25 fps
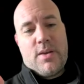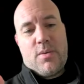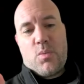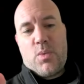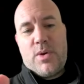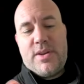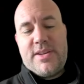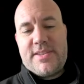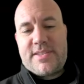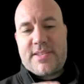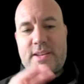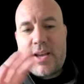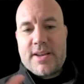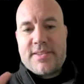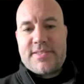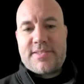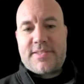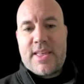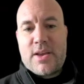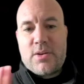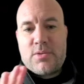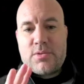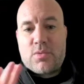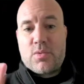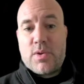We discussed
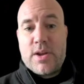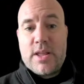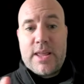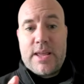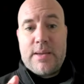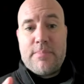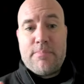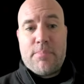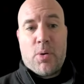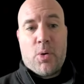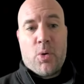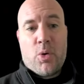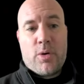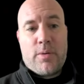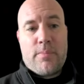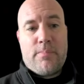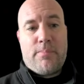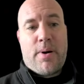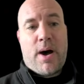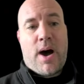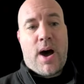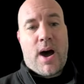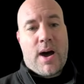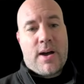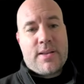those really important
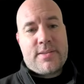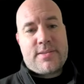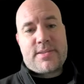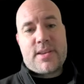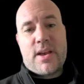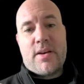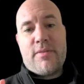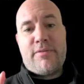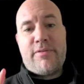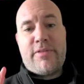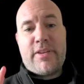parts of